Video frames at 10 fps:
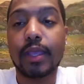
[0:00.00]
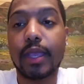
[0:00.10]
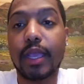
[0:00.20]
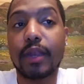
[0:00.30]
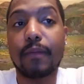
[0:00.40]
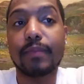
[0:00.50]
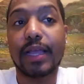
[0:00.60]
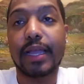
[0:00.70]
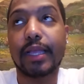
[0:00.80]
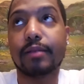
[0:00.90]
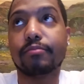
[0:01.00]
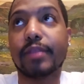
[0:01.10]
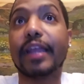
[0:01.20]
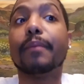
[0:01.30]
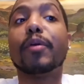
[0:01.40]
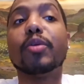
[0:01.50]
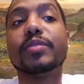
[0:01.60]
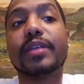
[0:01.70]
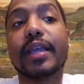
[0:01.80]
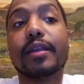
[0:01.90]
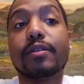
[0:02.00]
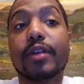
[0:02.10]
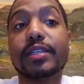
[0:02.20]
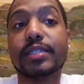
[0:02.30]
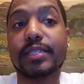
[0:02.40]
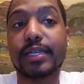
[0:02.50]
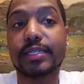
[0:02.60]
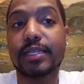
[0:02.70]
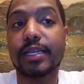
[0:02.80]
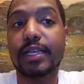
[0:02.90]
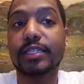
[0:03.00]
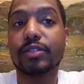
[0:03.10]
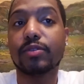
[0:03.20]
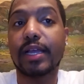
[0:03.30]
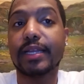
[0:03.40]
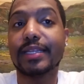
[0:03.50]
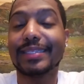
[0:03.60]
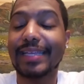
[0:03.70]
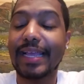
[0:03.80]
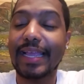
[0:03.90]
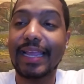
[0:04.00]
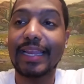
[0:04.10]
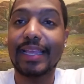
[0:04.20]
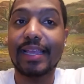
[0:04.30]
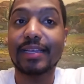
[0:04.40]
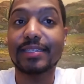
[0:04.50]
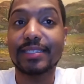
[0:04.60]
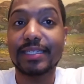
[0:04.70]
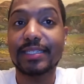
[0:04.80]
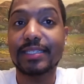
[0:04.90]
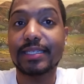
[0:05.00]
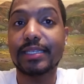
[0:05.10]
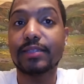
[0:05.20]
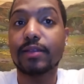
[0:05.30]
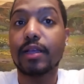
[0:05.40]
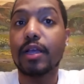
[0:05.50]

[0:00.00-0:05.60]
And the purpose of integration testing is to detect any inconsistencies